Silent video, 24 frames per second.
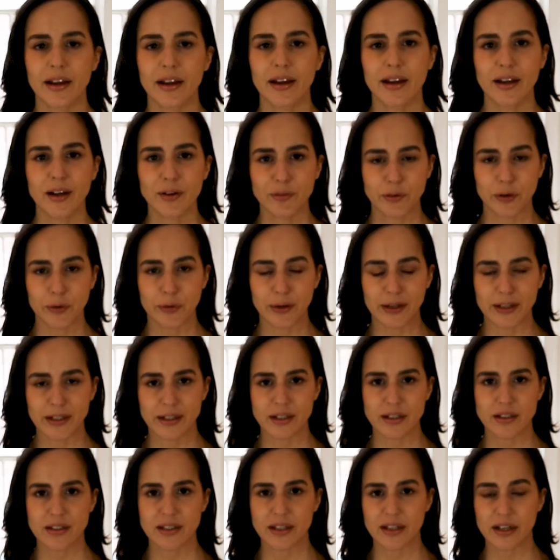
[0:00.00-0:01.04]
Hey everyone,
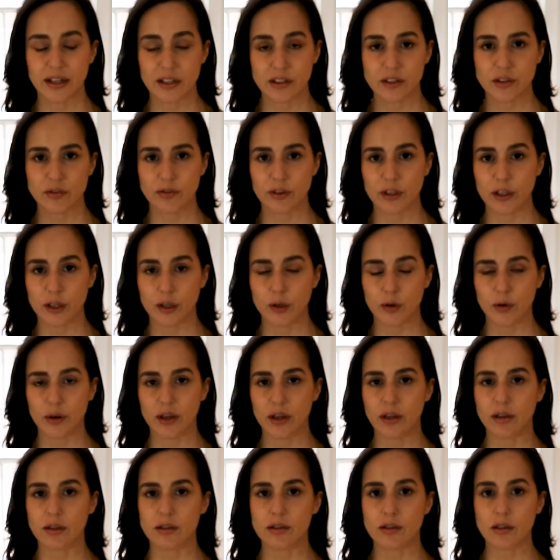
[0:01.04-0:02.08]
today's video
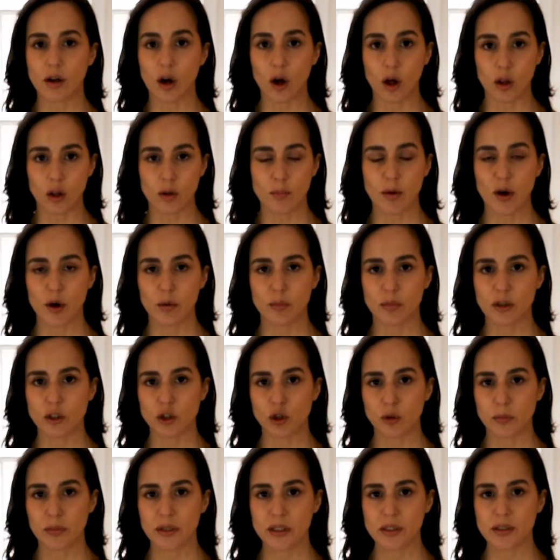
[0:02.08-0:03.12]
is all about
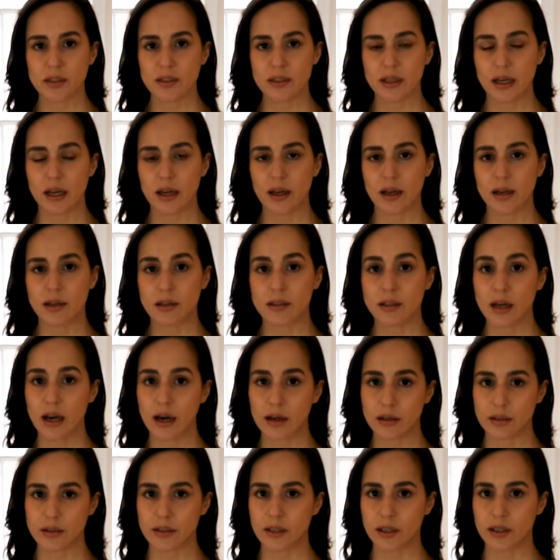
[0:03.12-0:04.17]
measurements and
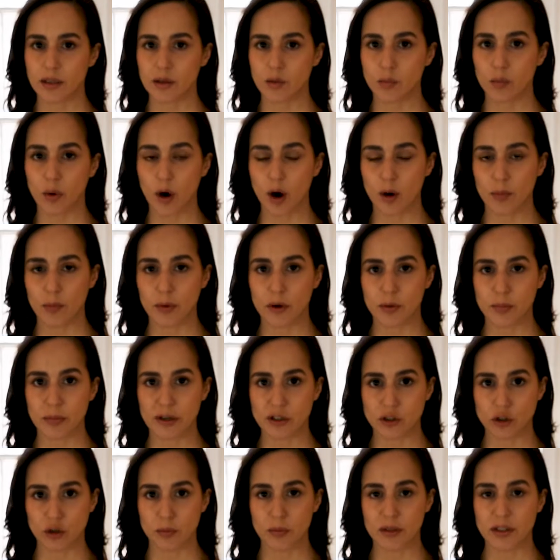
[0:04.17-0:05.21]
how to take proper
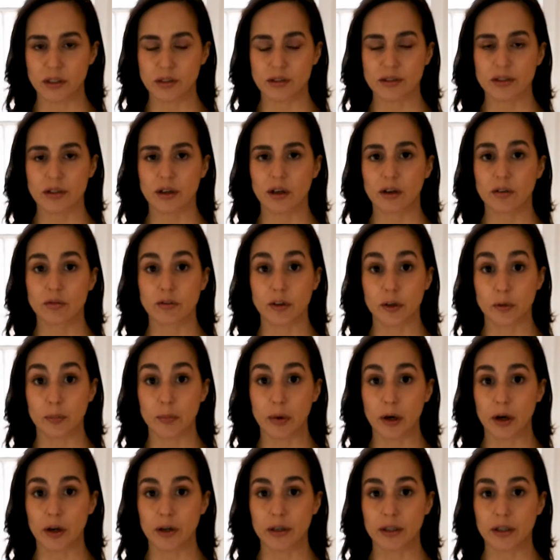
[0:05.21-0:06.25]
measurements of your
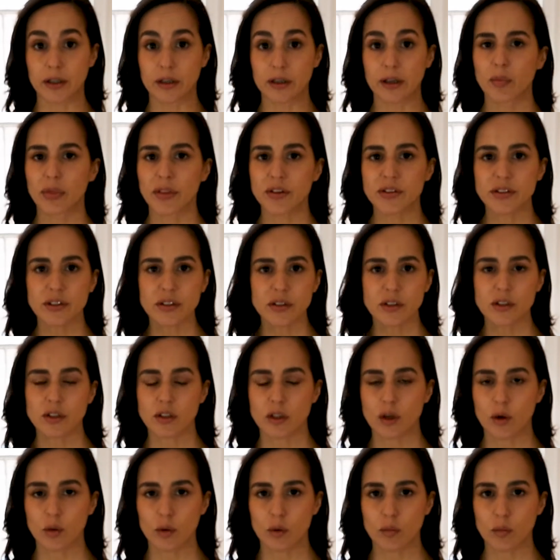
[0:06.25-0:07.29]
body. This is
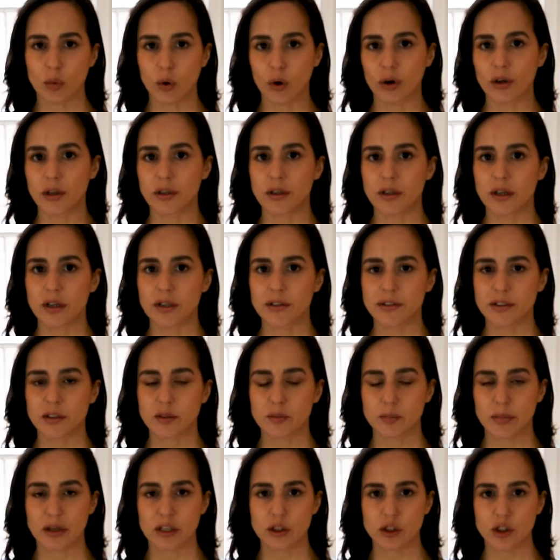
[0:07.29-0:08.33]
so important,
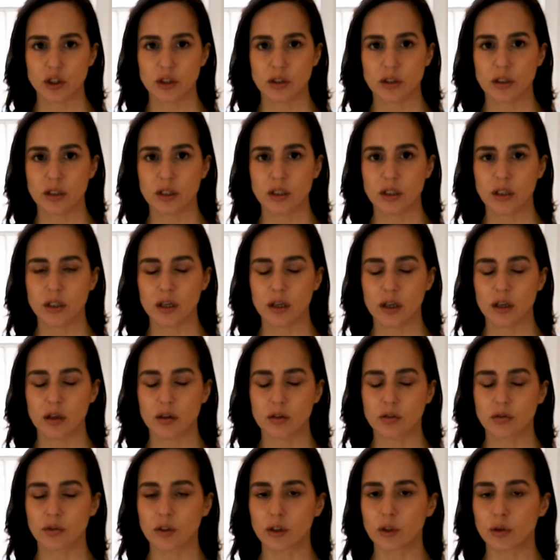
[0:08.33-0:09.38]
especially
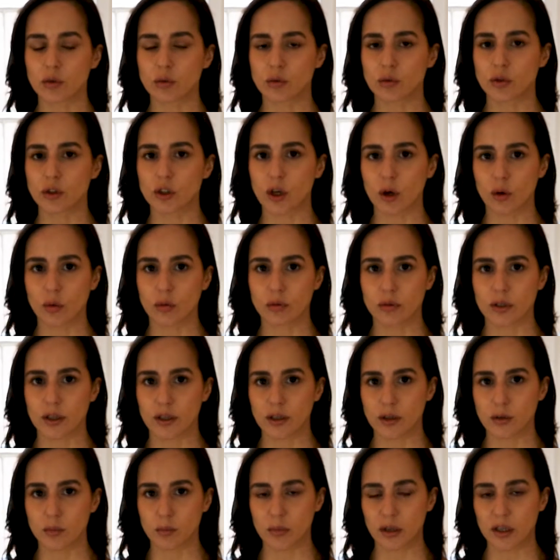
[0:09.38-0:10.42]
if you don't
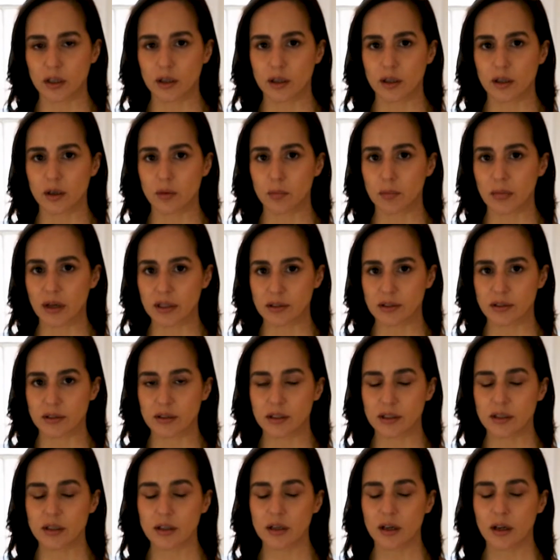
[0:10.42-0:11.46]
like making a
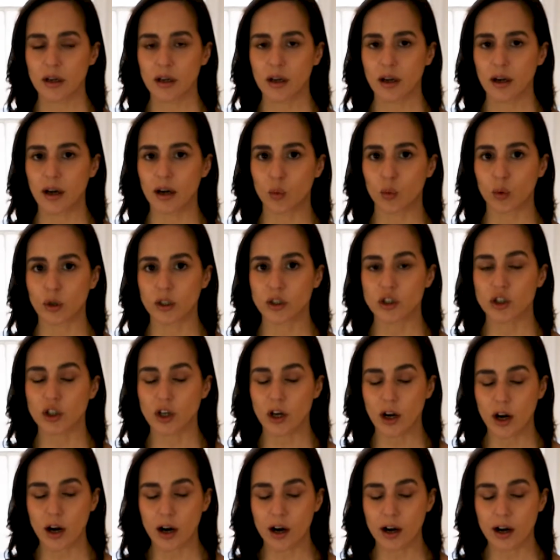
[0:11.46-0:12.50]
muslin, which
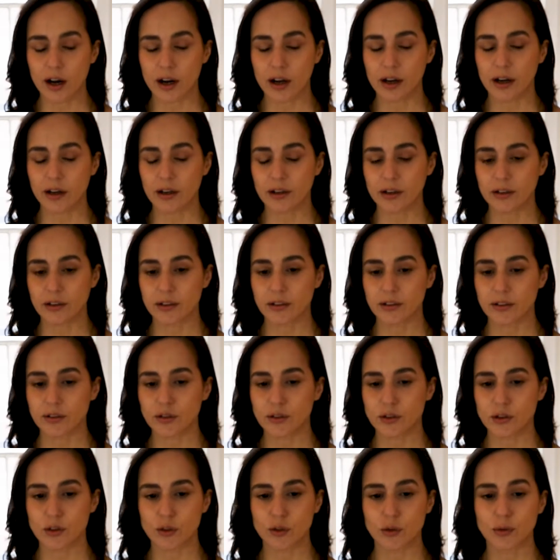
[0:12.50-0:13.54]
I
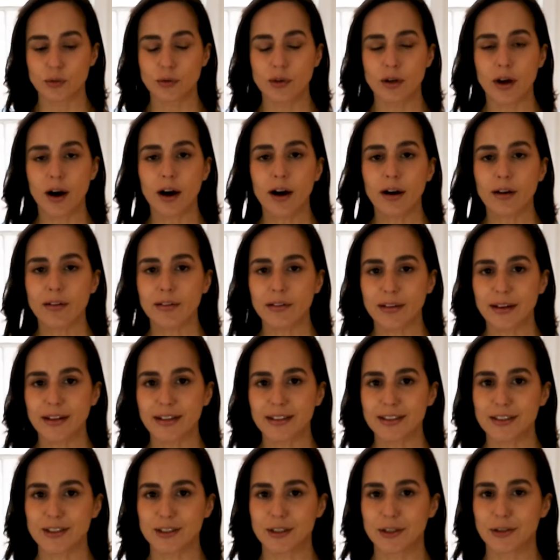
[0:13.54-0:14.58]
do not
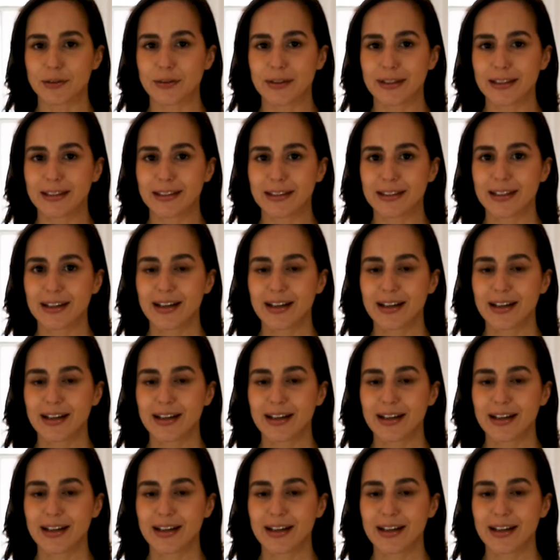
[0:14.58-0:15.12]
like doing.